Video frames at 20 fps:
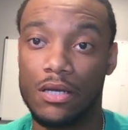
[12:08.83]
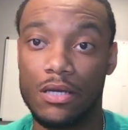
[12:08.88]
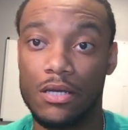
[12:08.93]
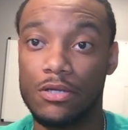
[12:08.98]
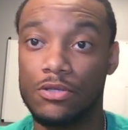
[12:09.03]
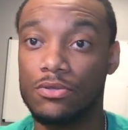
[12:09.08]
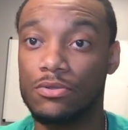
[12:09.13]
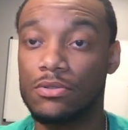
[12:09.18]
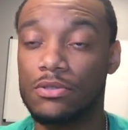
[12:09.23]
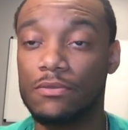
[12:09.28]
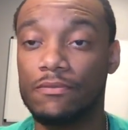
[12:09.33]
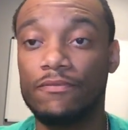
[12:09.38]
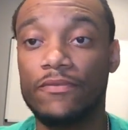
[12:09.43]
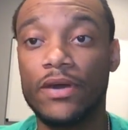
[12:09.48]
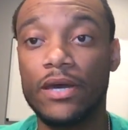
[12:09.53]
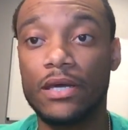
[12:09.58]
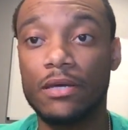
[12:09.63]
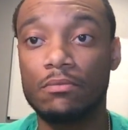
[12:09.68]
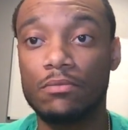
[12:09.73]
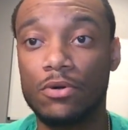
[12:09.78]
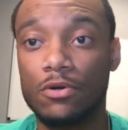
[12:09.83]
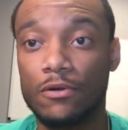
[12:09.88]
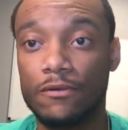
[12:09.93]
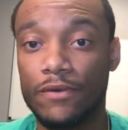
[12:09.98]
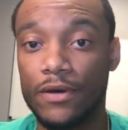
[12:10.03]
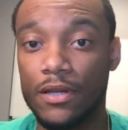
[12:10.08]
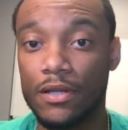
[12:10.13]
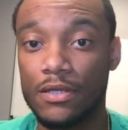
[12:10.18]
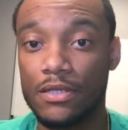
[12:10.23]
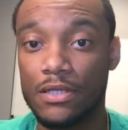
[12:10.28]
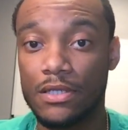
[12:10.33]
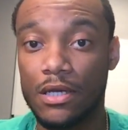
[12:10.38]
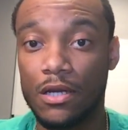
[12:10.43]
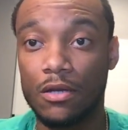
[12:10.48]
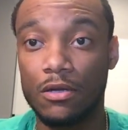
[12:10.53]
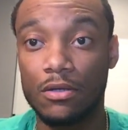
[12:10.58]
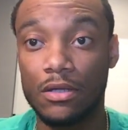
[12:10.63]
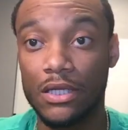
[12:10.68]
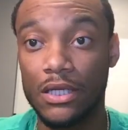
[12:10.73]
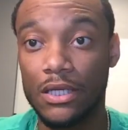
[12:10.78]
get you some vacant motivated
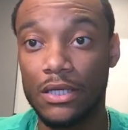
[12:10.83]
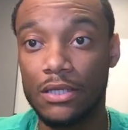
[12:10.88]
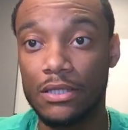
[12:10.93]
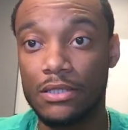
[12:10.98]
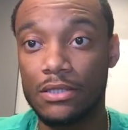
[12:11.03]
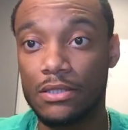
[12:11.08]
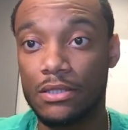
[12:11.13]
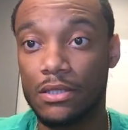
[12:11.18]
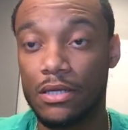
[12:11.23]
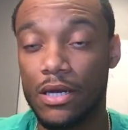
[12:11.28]
seller leads